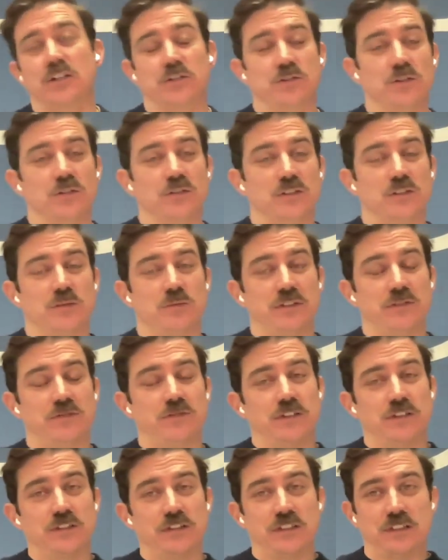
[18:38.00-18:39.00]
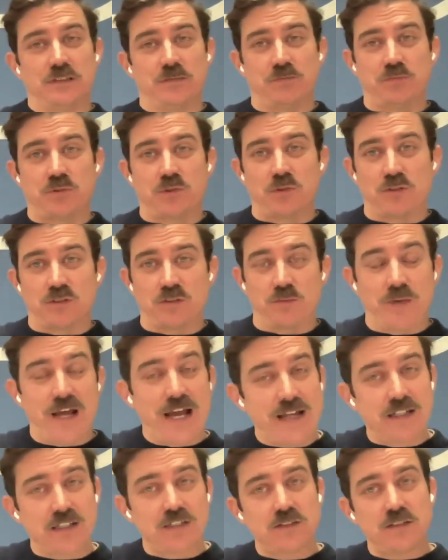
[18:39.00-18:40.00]
Are you going to be filling it
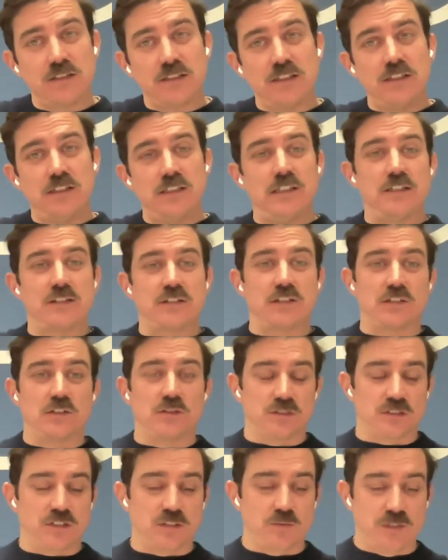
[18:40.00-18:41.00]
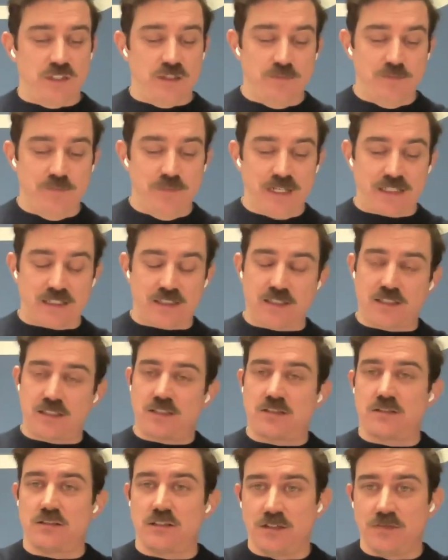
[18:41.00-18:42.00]
programmatically? Is it going to be a
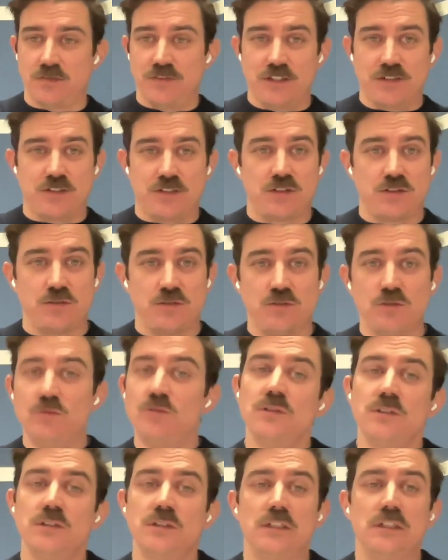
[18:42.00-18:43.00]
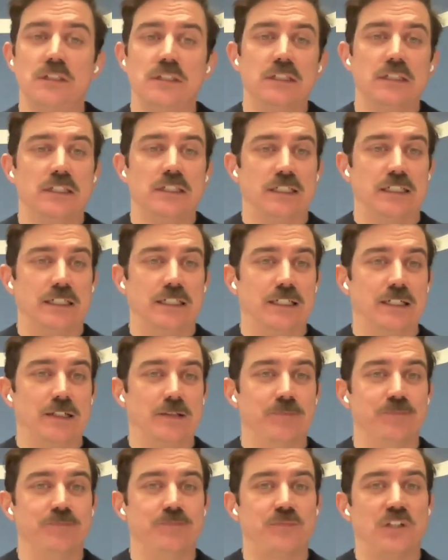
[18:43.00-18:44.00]
mix of the two?
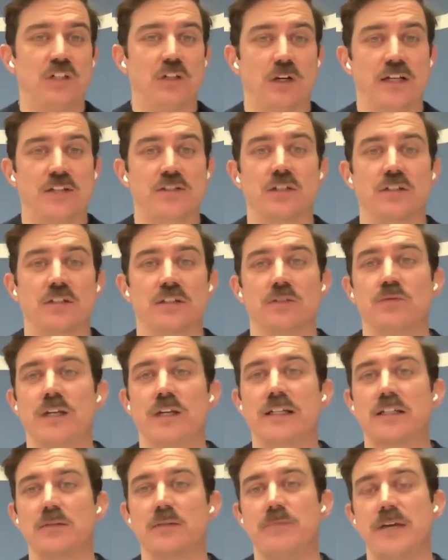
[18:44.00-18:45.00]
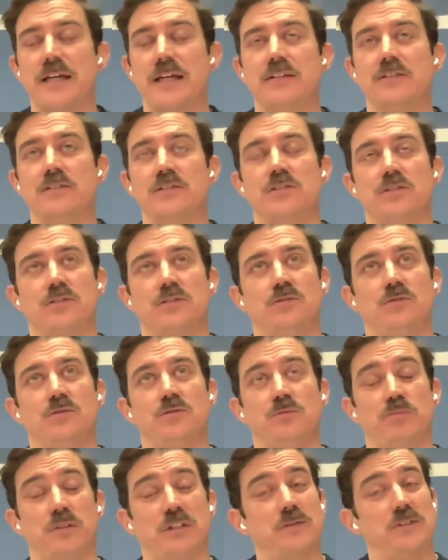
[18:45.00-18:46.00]
I certainly recommend
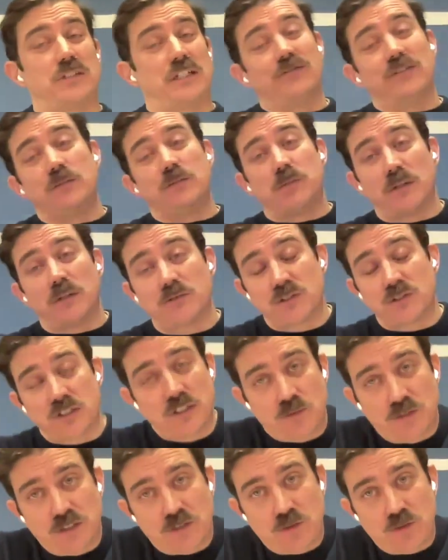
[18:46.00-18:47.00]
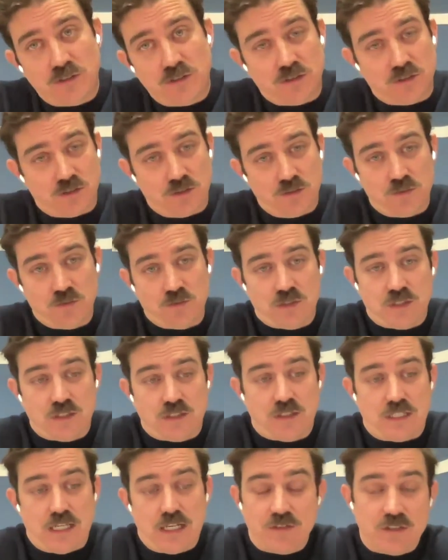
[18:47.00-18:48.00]
to pretty much every publisher I speak with to
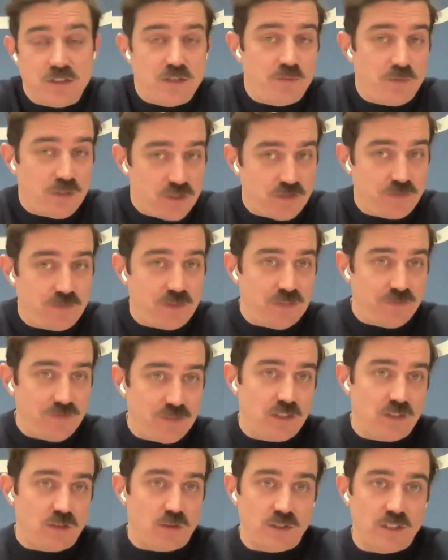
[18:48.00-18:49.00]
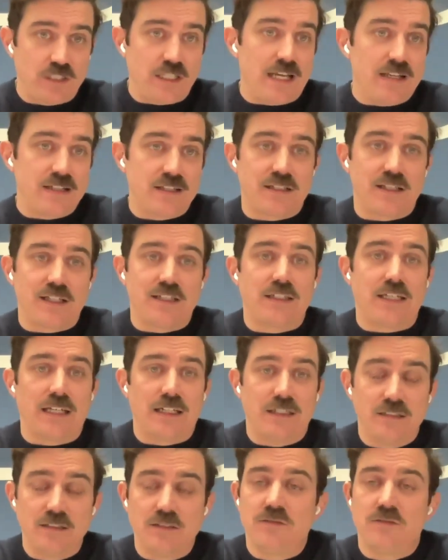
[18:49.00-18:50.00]
sell as much of the inventory as they
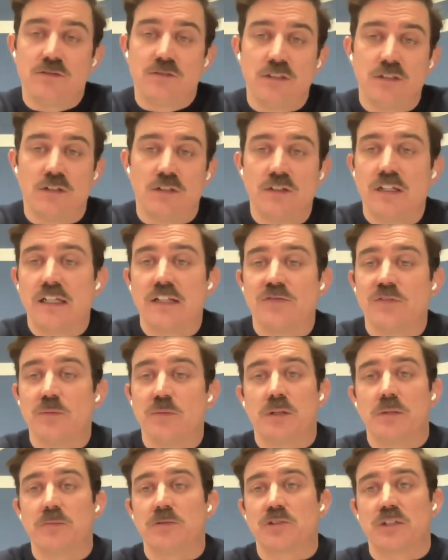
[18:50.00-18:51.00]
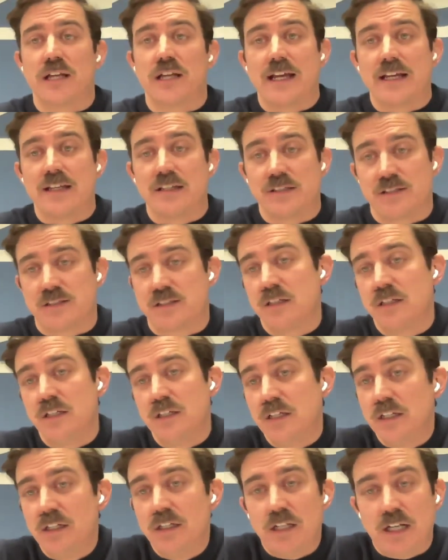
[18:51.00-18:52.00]
can. Not every publisher has
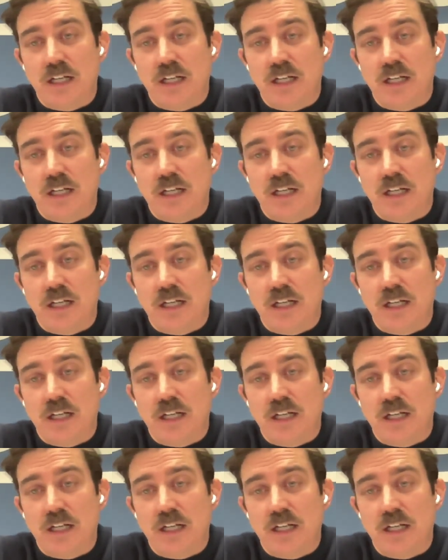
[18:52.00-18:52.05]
